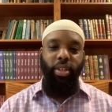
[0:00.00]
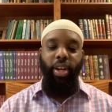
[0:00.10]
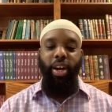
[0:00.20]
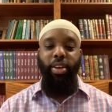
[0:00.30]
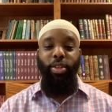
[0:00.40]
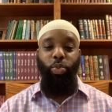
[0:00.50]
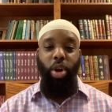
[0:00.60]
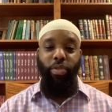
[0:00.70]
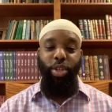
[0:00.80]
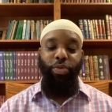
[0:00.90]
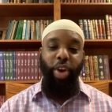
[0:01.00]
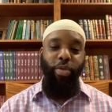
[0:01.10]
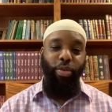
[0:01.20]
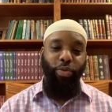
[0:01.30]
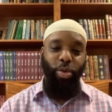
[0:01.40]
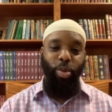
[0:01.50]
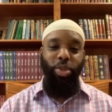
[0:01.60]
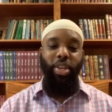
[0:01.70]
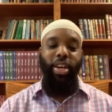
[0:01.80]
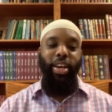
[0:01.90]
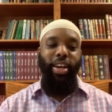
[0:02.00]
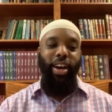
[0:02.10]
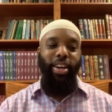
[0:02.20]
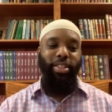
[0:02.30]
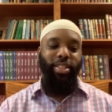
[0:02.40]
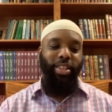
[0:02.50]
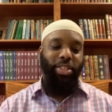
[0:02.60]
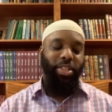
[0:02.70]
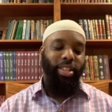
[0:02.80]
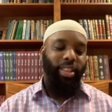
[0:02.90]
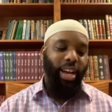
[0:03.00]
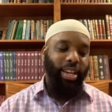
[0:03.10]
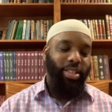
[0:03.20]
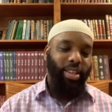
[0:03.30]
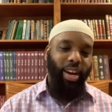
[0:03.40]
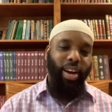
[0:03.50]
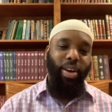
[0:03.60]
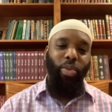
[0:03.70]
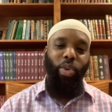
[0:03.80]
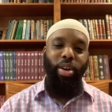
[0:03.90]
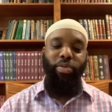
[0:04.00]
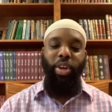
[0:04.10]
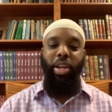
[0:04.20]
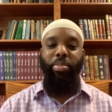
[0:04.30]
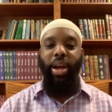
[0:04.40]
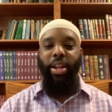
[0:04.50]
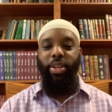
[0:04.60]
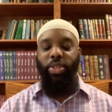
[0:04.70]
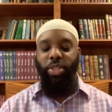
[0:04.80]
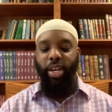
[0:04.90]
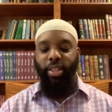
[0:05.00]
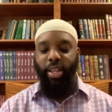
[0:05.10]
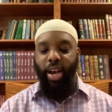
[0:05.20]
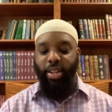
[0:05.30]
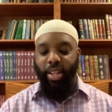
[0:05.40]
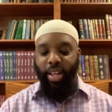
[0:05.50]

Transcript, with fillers: Uh, it's one of his favorite foods, uh, to the extent that uh, one of the companions said that